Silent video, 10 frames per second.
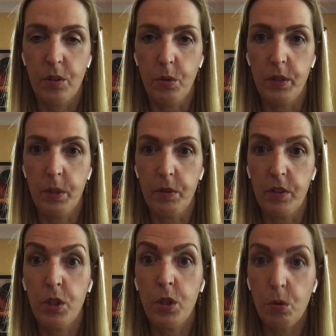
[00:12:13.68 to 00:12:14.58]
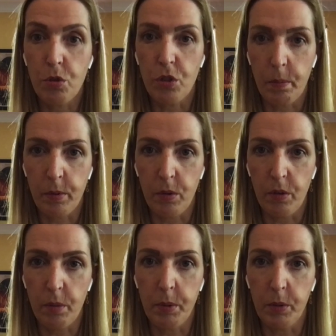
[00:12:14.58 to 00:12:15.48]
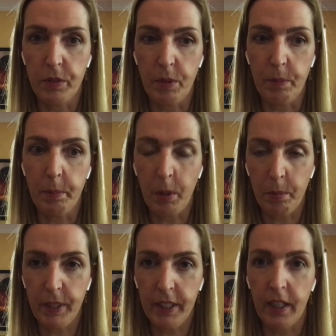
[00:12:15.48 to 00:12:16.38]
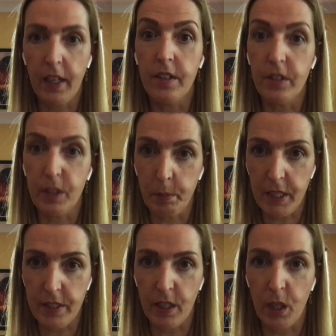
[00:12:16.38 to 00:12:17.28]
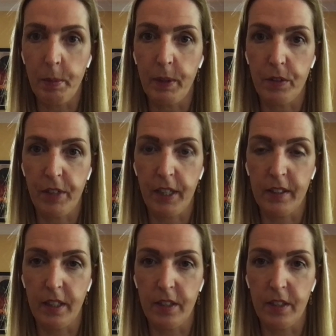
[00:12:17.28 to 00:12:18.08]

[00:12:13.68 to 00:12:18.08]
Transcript: So there was a huge uproar both from the public and in the media about the fact